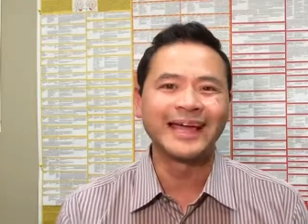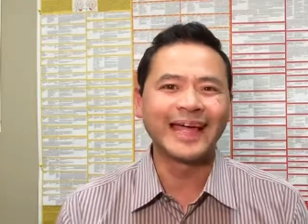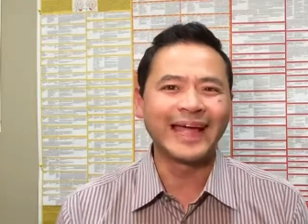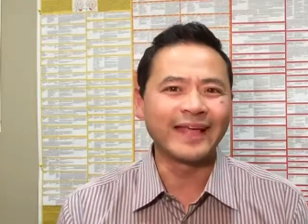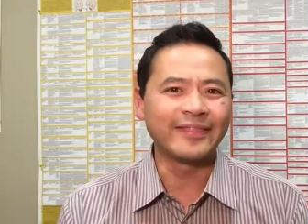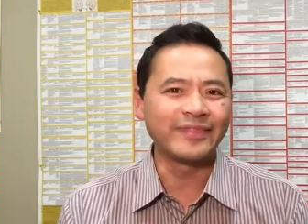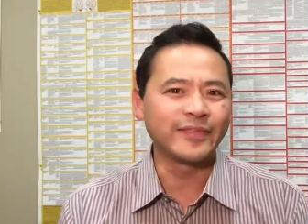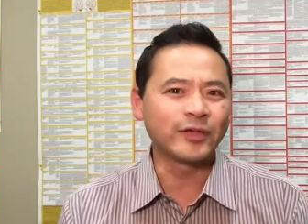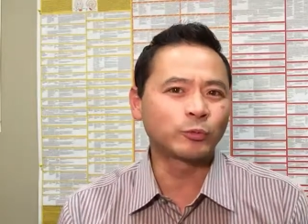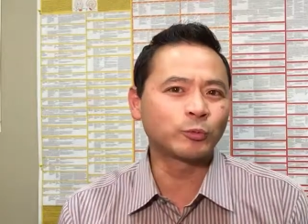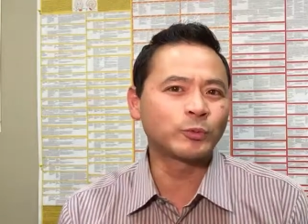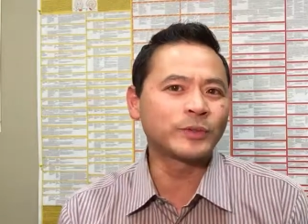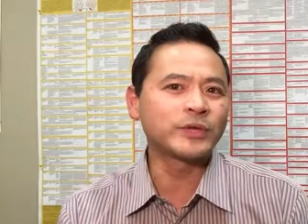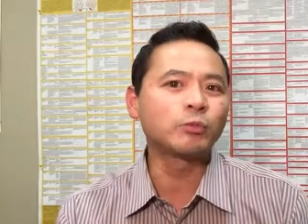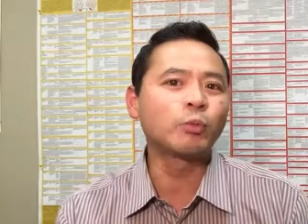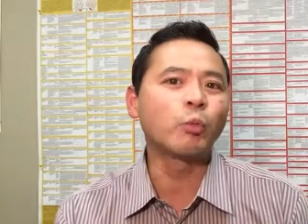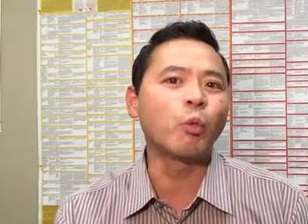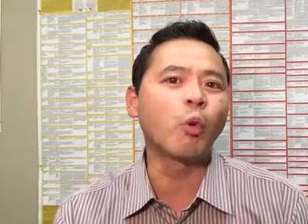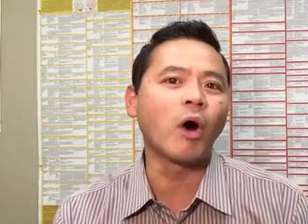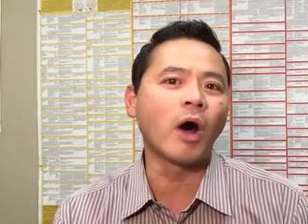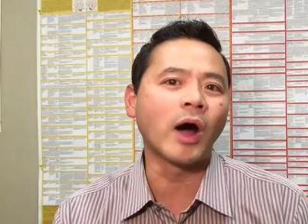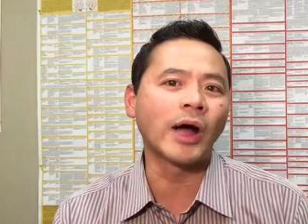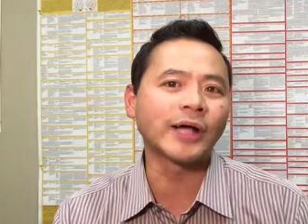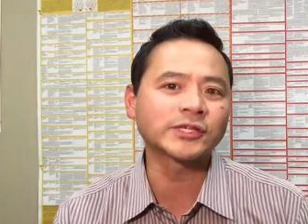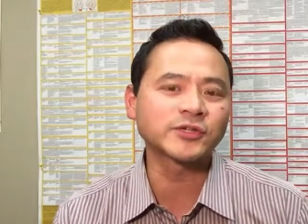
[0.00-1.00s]
And then we
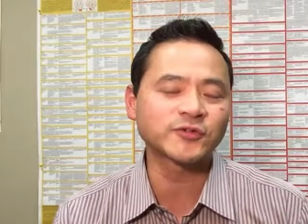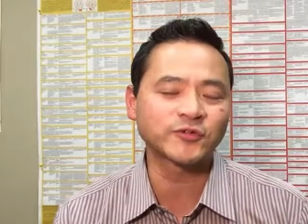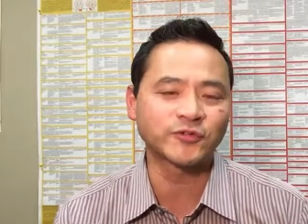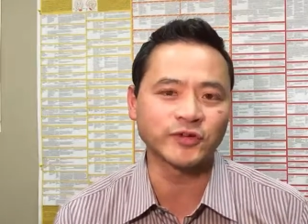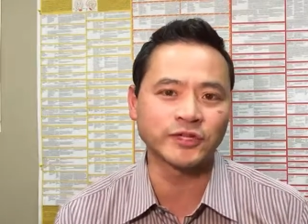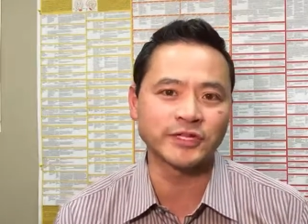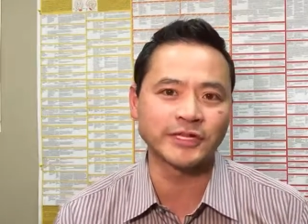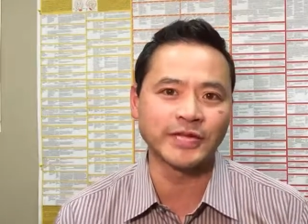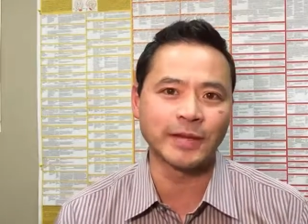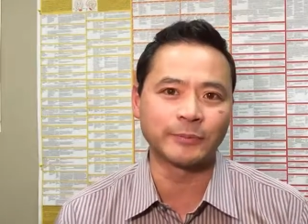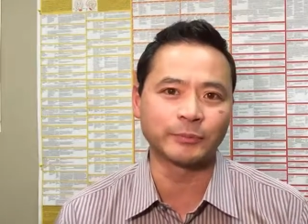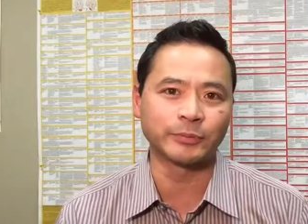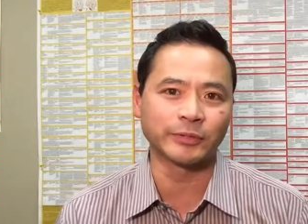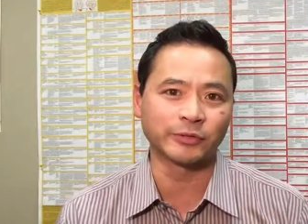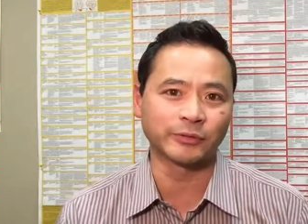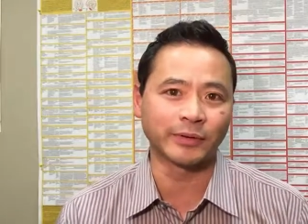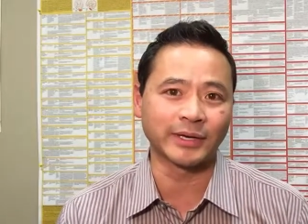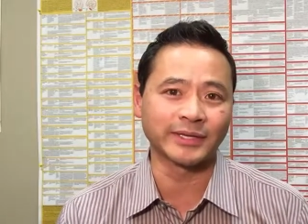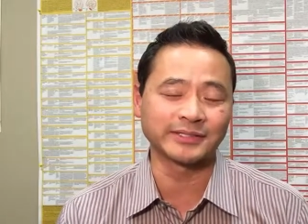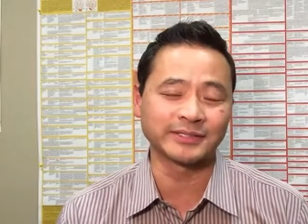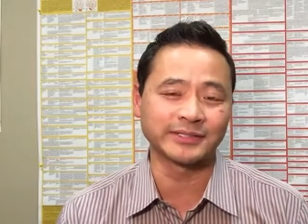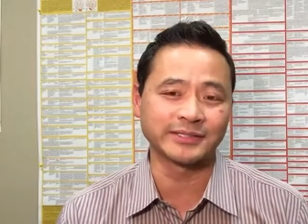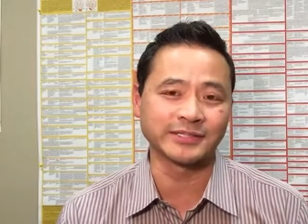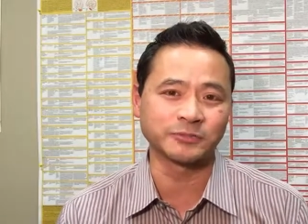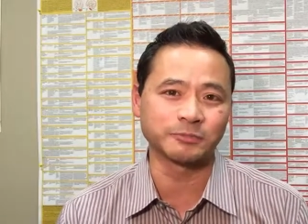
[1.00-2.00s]
watch for the
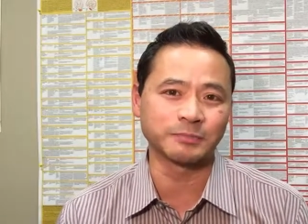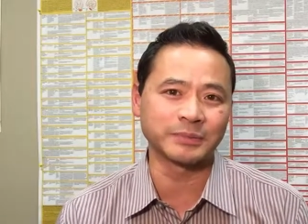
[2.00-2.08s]
Epi-crisis,